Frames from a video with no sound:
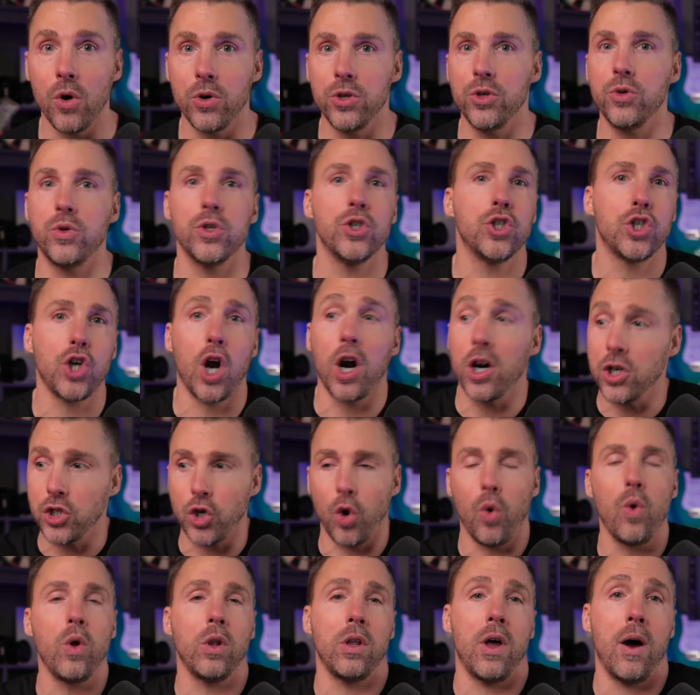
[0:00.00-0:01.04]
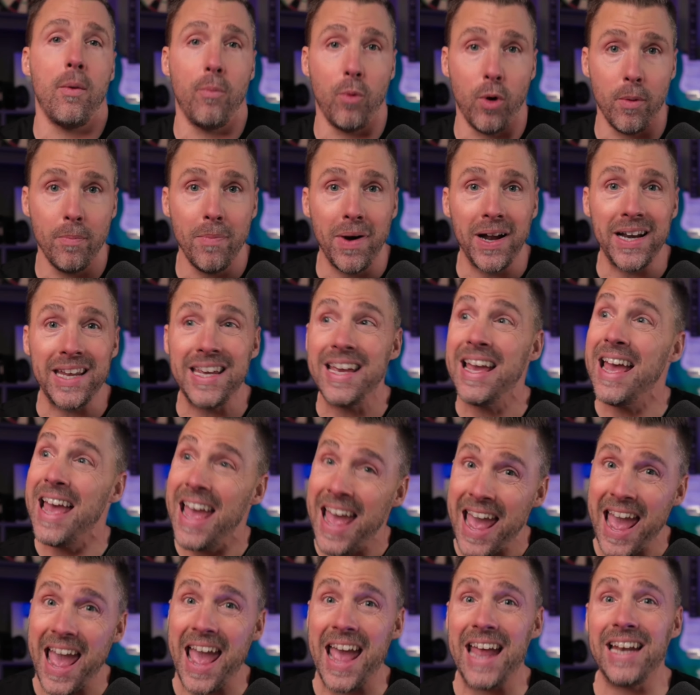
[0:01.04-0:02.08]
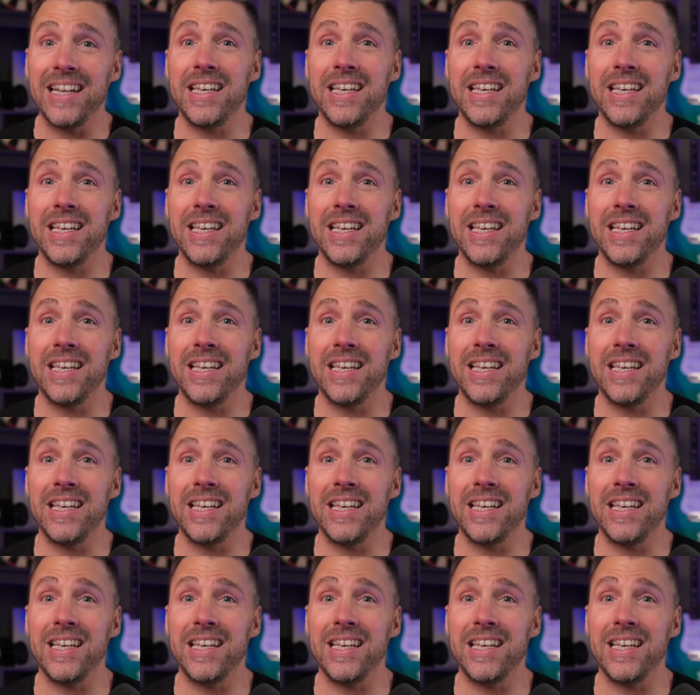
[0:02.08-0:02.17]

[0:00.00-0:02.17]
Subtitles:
you can charge a whole lot more money and